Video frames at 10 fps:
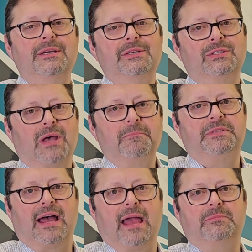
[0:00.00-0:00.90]

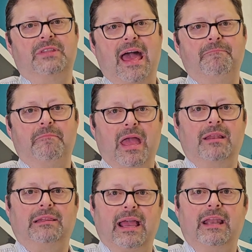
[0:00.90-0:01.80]
Sometimes that
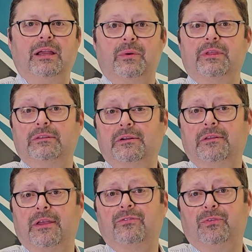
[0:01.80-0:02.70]
meant landing with a little
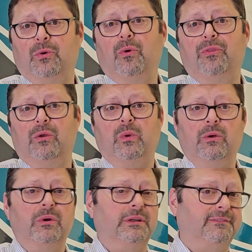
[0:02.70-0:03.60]
less fuel than we
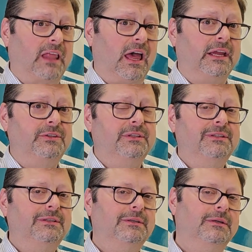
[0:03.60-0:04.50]
would have liked,
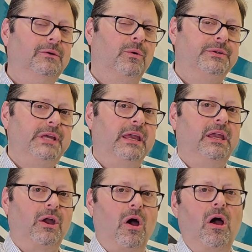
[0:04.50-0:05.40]
or
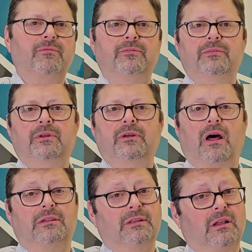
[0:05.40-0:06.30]
taking off
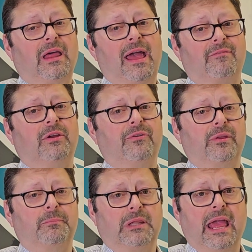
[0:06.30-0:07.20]
a little heavier
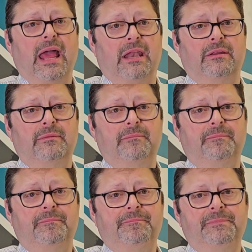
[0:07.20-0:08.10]
than planned.
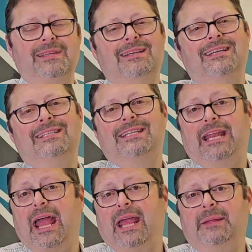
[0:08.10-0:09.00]

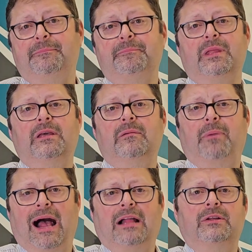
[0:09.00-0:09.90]
Today,
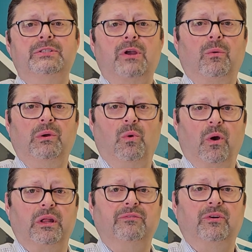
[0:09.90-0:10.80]
pilots are
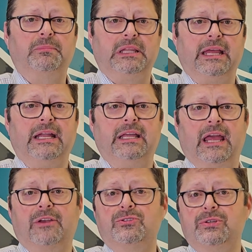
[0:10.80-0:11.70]
rewarded for playing it
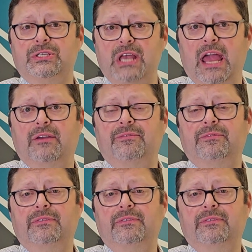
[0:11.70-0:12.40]
extra safe.